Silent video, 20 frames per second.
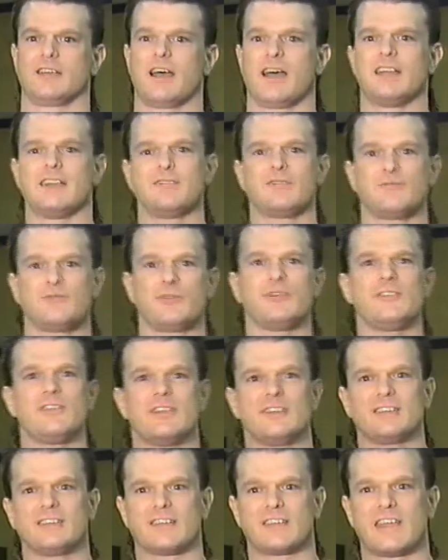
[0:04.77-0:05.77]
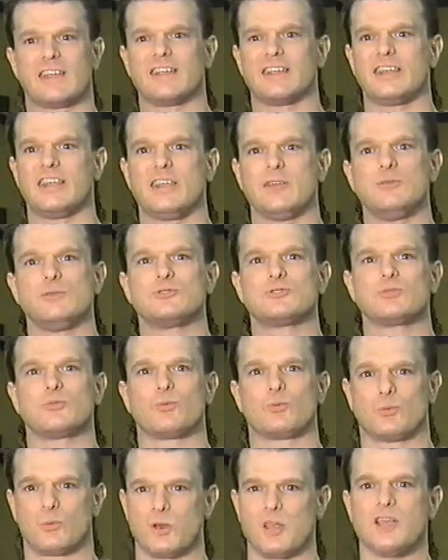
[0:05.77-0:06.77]
I didn't feel that, that He was
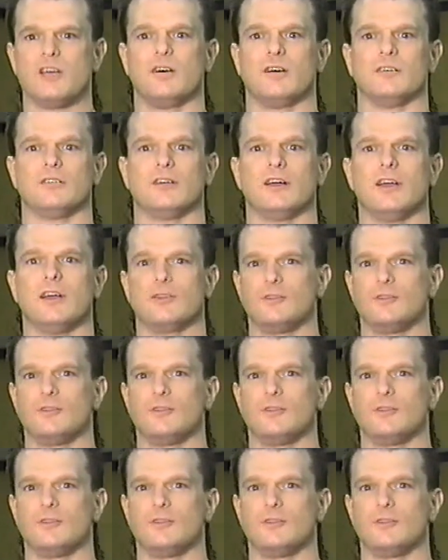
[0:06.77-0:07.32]
real.